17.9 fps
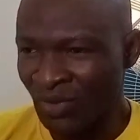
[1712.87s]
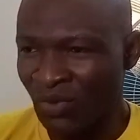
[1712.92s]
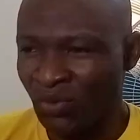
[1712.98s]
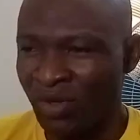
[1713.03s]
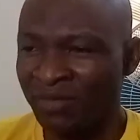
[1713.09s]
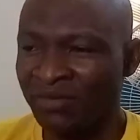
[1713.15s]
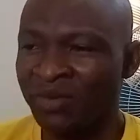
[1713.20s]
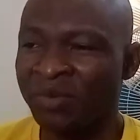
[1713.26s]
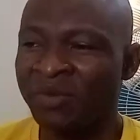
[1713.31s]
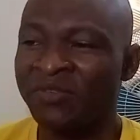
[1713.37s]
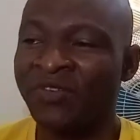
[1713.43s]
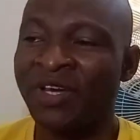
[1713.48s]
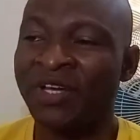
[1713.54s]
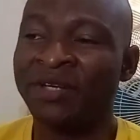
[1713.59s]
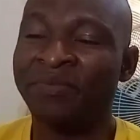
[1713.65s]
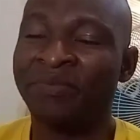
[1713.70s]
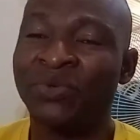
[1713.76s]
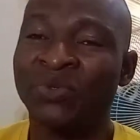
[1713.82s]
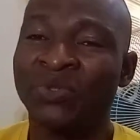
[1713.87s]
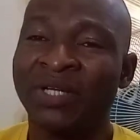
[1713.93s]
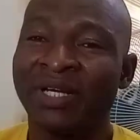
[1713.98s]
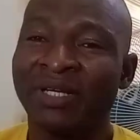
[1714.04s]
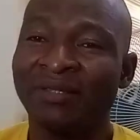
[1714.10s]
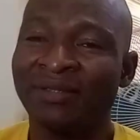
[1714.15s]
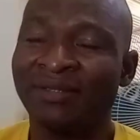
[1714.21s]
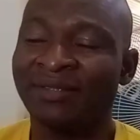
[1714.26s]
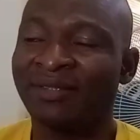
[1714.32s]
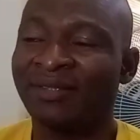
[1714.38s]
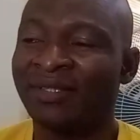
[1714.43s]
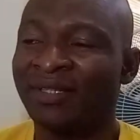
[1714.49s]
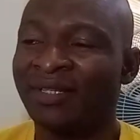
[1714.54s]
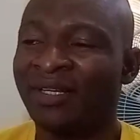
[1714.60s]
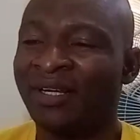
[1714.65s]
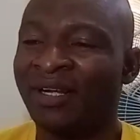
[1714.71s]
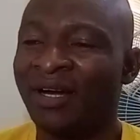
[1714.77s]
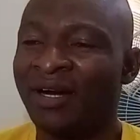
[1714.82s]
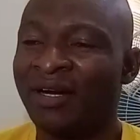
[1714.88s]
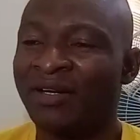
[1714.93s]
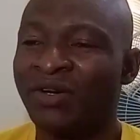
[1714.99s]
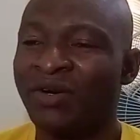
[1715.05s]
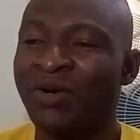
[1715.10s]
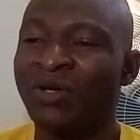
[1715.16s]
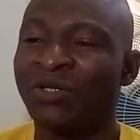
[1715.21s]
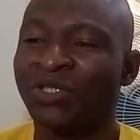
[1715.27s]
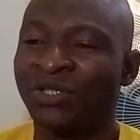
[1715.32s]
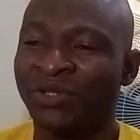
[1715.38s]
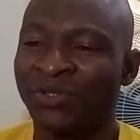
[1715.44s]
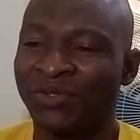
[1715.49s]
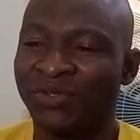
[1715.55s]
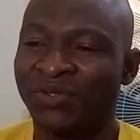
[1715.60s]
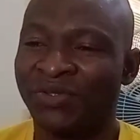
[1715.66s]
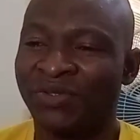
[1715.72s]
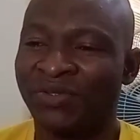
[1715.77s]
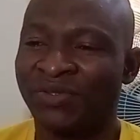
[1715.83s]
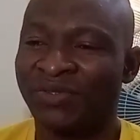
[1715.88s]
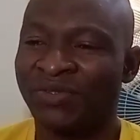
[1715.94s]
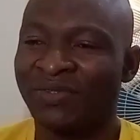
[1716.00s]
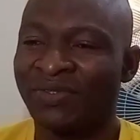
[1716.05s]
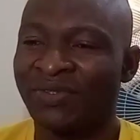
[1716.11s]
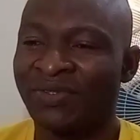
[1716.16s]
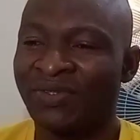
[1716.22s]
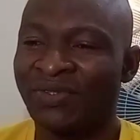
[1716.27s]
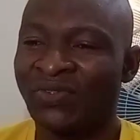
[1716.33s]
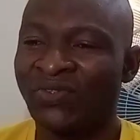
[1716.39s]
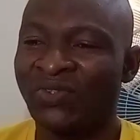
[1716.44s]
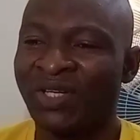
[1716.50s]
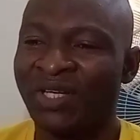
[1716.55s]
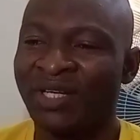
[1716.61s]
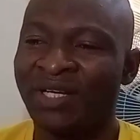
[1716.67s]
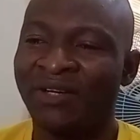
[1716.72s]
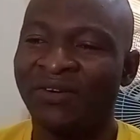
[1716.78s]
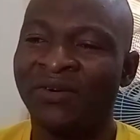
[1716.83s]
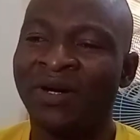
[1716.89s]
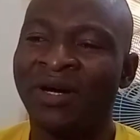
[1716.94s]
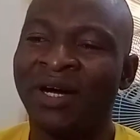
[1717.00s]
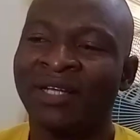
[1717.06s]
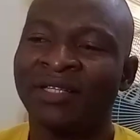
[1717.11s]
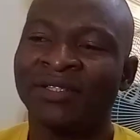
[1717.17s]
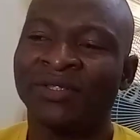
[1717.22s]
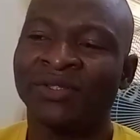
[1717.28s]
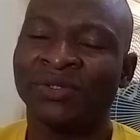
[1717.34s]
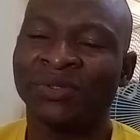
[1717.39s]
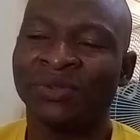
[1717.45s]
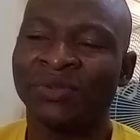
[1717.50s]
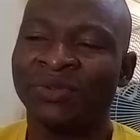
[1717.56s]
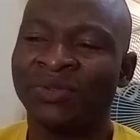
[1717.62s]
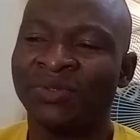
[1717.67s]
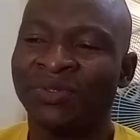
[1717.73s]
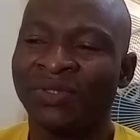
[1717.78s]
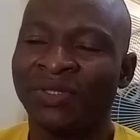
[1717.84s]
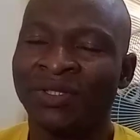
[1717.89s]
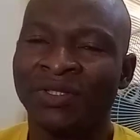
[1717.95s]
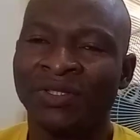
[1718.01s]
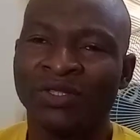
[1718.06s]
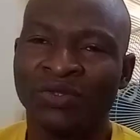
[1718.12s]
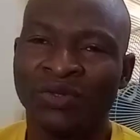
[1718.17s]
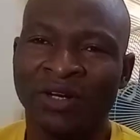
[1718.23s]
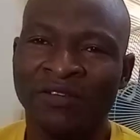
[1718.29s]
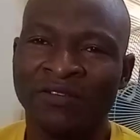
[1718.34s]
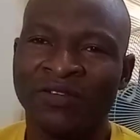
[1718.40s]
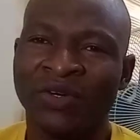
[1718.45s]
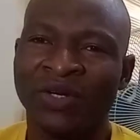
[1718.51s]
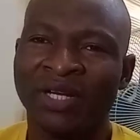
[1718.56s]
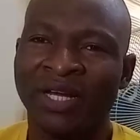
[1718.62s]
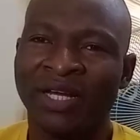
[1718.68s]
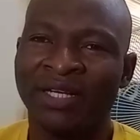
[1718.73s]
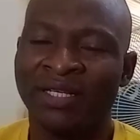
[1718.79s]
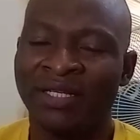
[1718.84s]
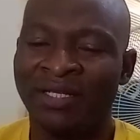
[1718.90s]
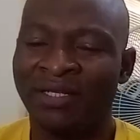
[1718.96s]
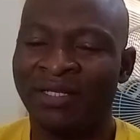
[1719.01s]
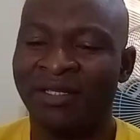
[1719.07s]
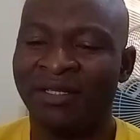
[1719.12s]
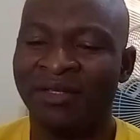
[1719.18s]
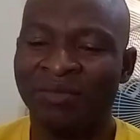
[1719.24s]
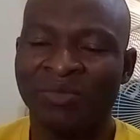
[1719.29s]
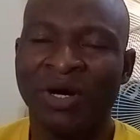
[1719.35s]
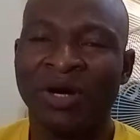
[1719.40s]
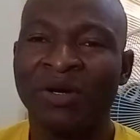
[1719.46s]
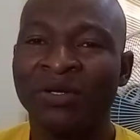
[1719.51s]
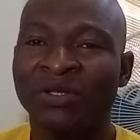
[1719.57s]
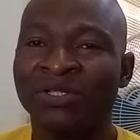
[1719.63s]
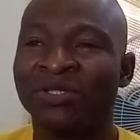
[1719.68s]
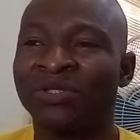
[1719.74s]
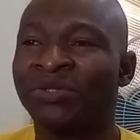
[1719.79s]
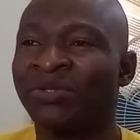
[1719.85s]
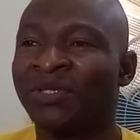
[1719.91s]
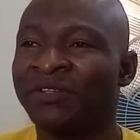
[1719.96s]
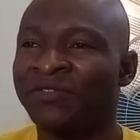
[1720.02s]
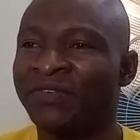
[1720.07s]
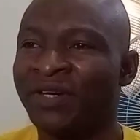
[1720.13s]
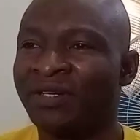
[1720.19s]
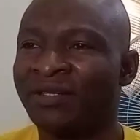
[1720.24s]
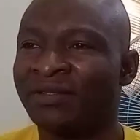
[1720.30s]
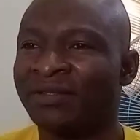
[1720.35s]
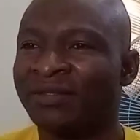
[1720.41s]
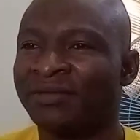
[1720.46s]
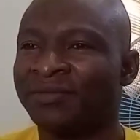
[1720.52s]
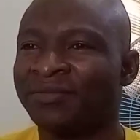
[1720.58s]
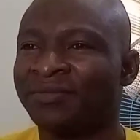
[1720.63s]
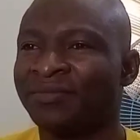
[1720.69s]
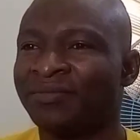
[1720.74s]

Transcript: we have to be very prudent and cautious in our attitude to avoid any biological effects.